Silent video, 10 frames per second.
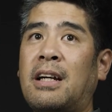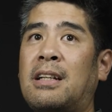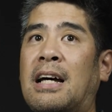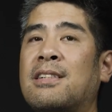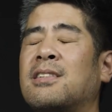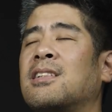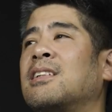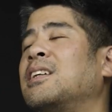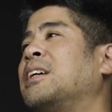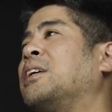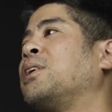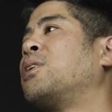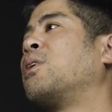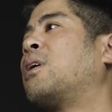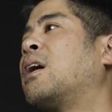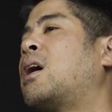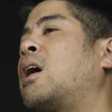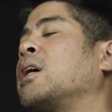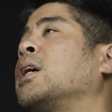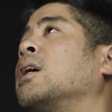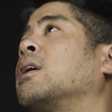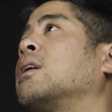And as you know, I